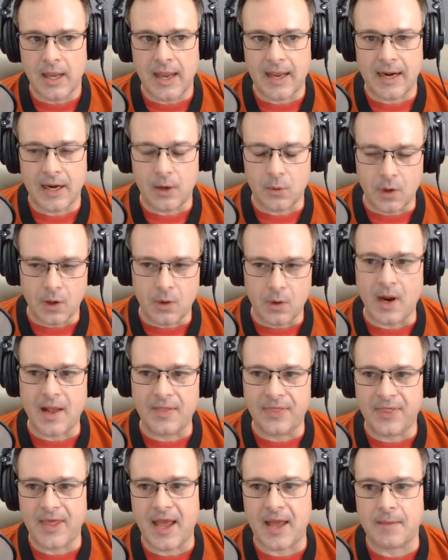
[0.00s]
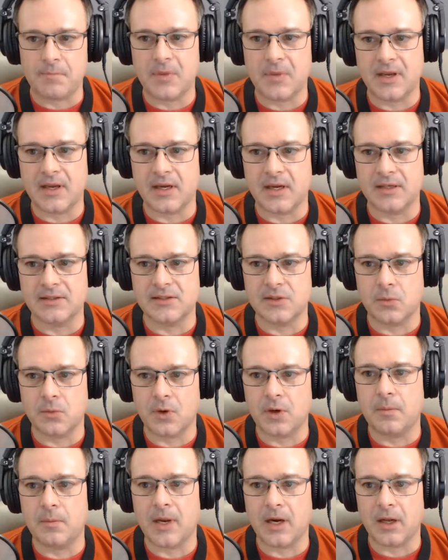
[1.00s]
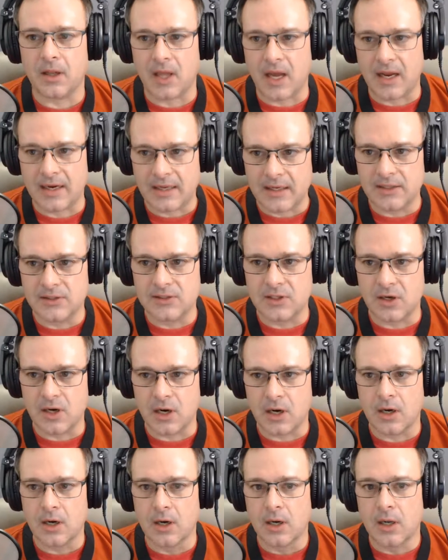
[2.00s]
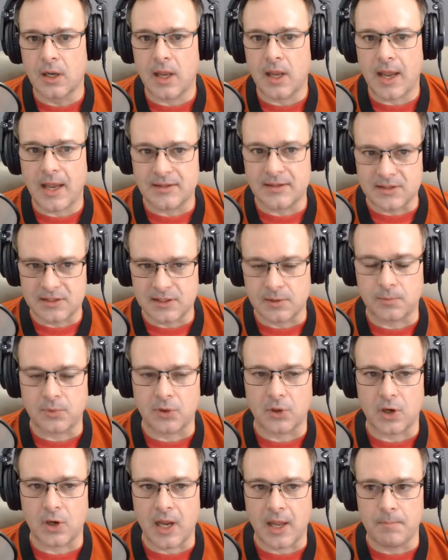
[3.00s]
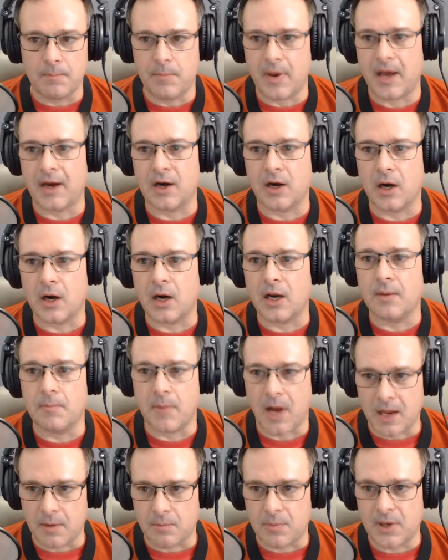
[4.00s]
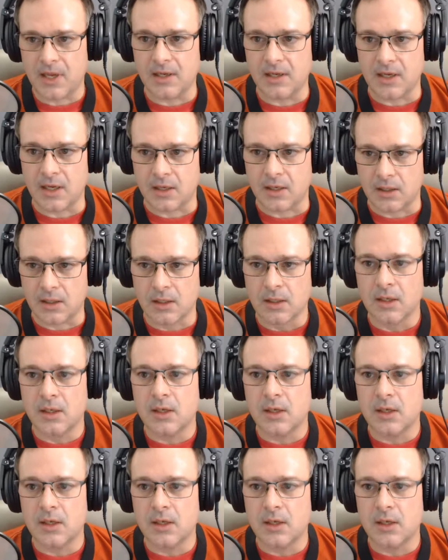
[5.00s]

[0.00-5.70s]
And I regret that because it would have been a lot easier and simpler and better, in my opinion,